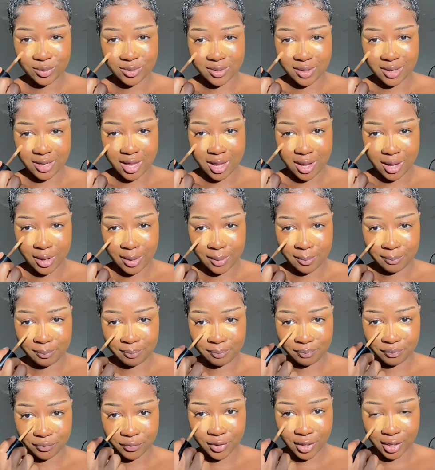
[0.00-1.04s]

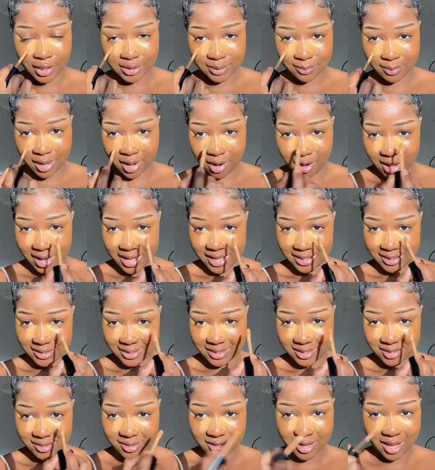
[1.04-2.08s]
under my eyes,
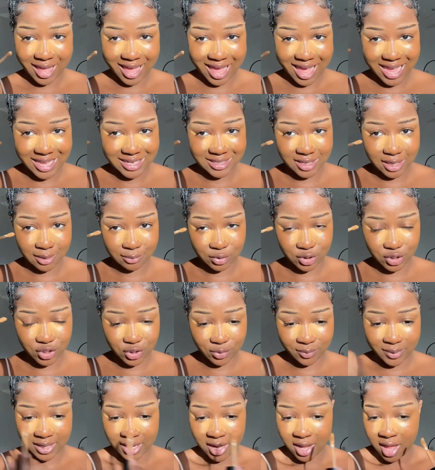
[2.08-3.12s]
and I'm just doing